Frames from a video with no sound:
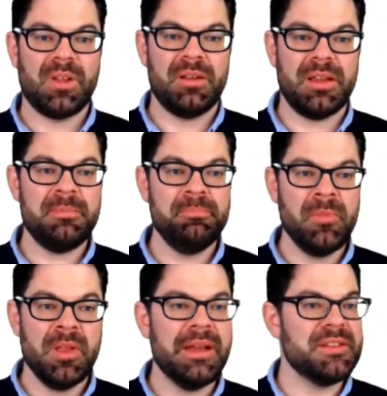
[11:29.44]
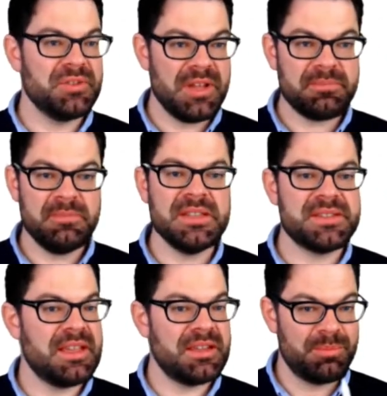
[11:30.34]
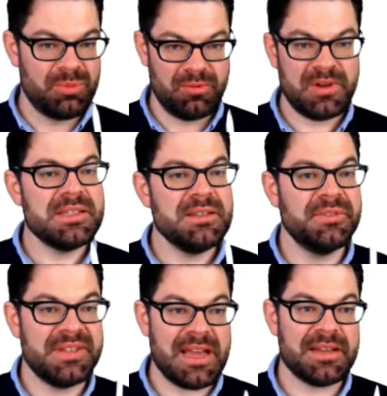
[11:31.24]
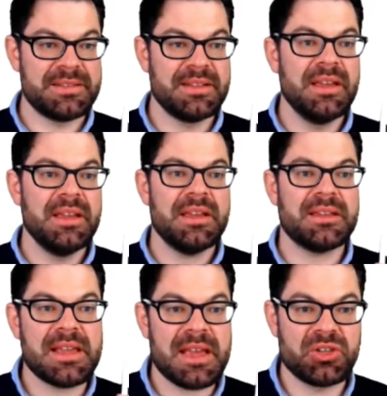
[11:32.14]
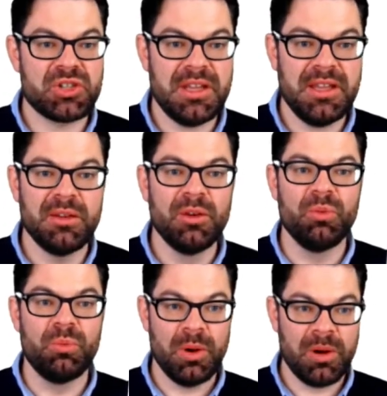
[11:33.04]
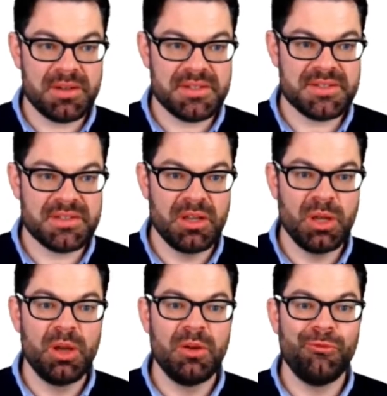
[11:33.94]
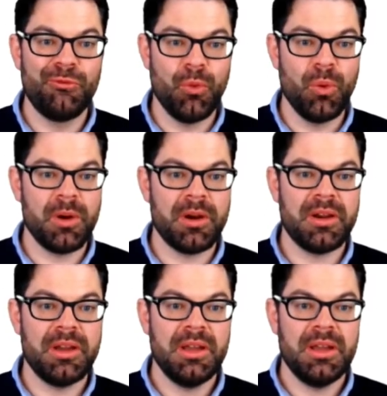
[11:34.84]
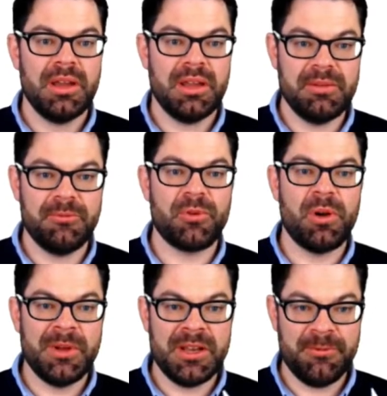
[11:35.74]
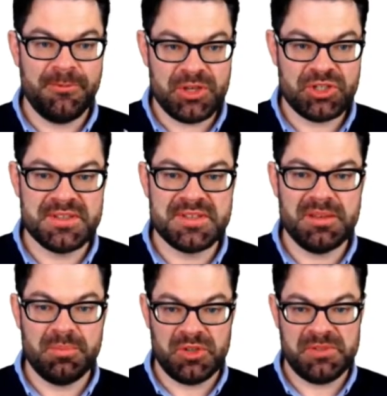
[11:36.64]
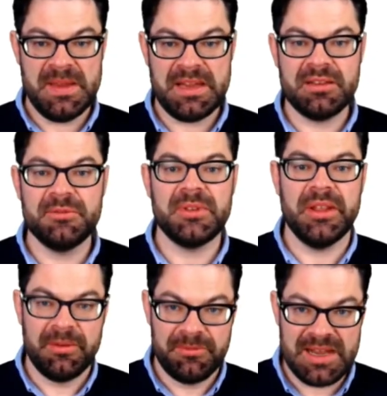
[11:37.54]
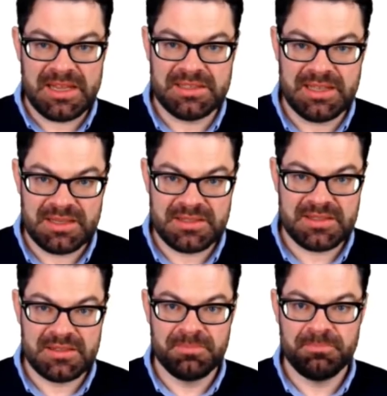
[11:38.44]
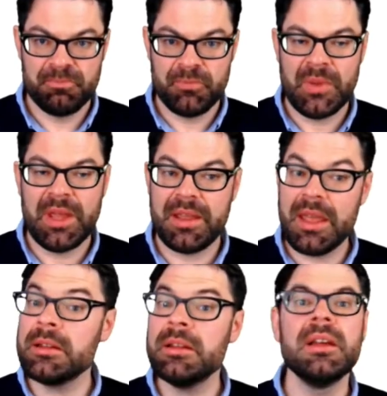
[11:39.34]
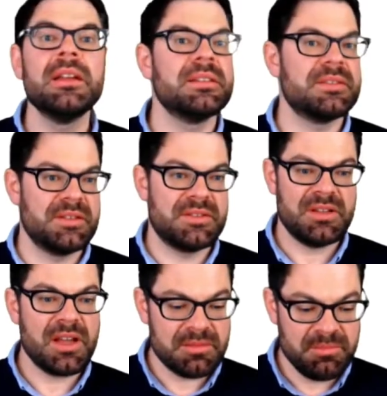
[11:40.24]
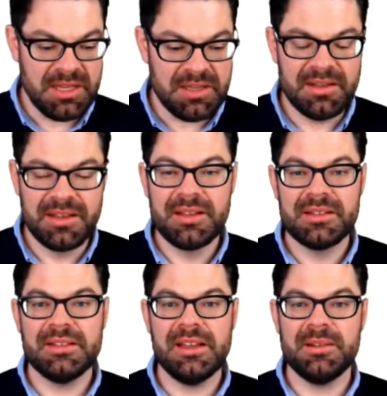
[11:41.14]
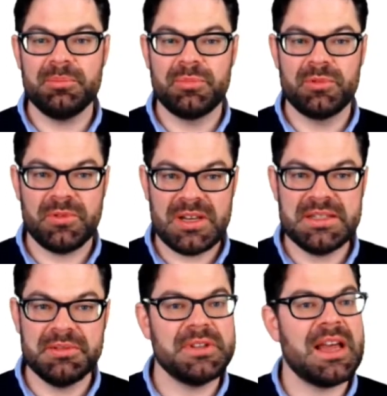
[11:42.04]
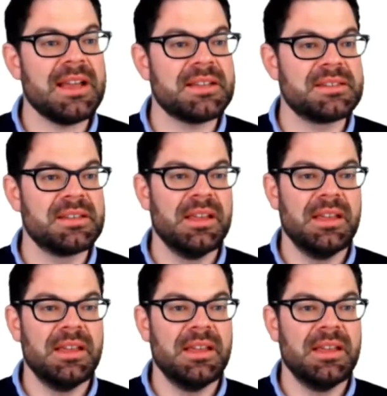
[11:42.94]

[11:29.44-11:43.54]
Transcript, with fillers: Okay, and so that means that the progressive tax is actually worse from an efficiency perspective than a flat tax. Again, this does not mean that a progressive tax